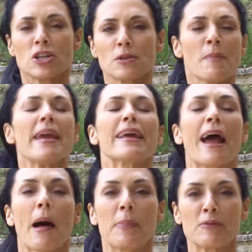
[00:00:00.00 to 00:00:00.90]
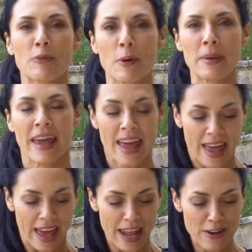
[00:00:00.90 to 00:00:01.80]
just make it happen for me.
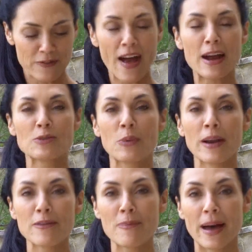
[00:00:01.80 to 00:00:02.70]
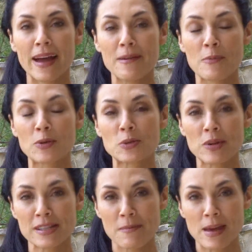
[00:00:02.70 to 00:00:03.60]
And in fact, one of my most
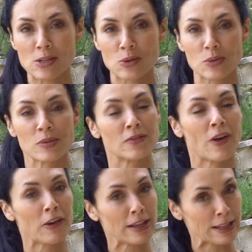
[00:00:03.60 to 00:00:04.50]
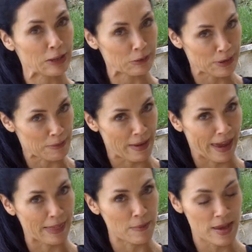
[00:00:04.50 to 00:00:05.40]
recent mentors was very clear with
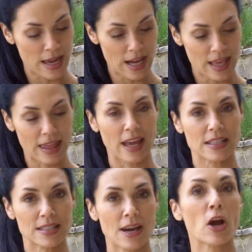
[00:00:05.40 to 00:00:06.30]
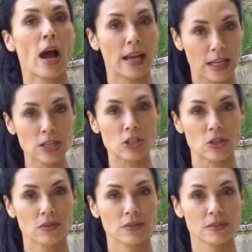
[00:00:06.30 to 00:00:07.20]
me in the beginning that, Tara, I need
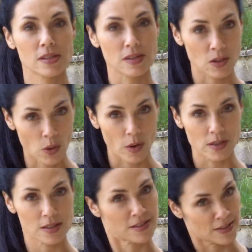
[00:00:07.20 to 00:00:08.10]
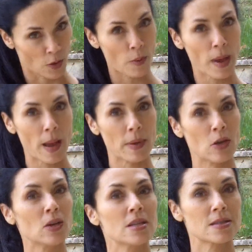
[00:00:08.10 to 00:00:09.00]
you. This is yours. This is your baby.
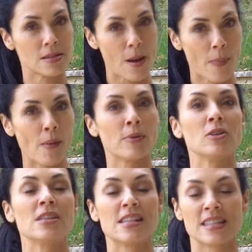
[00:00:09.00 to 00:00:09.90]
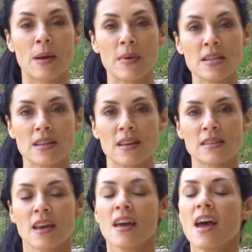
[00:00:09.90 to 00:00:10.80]
You need to step up and you need to step into
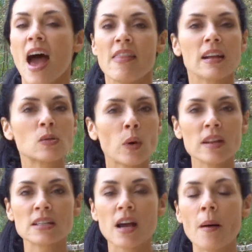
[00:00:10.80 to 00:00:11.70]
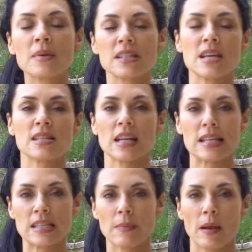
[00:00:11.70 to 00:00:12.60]
this. And that's one of the top mistakes that
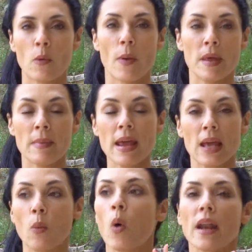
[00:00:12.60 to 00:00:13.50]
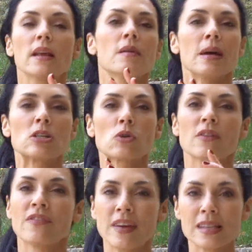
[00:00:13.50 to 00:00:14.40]
I see women making, wanting the
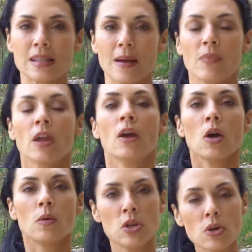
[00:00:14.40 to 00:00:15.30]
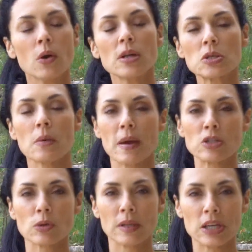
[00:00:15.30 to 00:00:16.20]
mentor to fix it. When you go into a
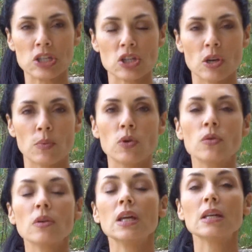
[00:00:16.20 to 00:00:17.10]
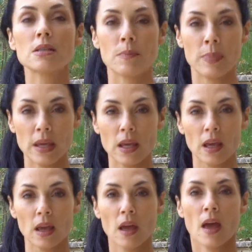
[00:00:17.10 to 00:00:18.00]
mentor relationship, you need to
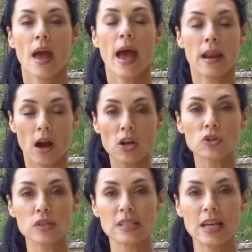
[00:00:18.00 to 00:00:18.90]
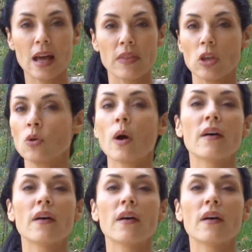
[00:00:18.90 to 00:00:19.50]
be and understand that you